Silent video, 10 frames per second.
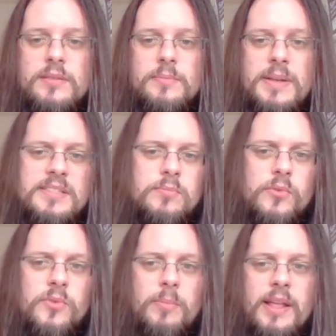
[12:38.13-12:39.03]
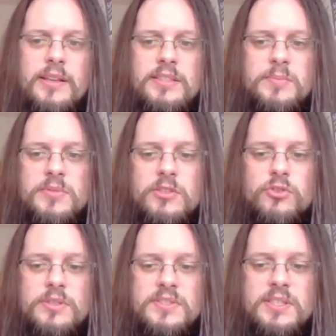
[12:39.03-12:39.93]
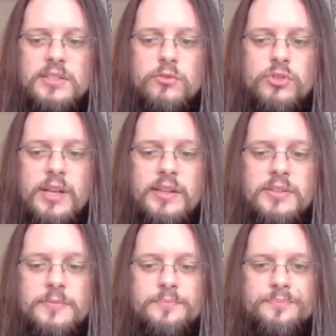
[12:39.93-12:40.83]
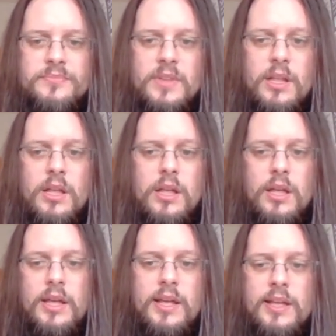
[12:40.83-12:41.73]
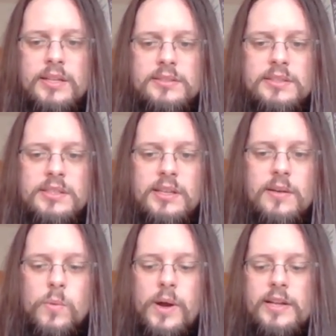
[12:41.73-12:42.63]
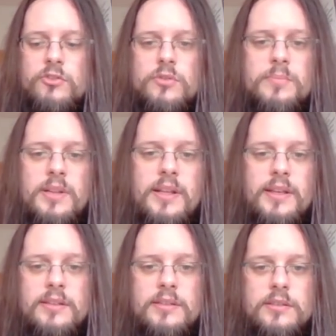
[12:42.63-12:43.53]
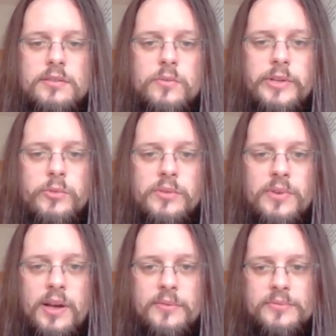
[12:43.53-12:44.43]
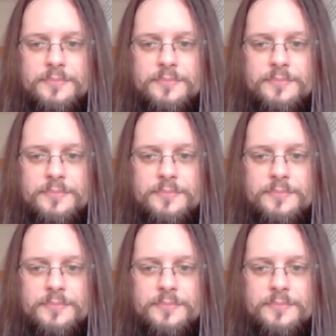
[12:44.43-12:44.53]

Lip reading: Best move for black in this position is king to g8, and here white should play queen to e5.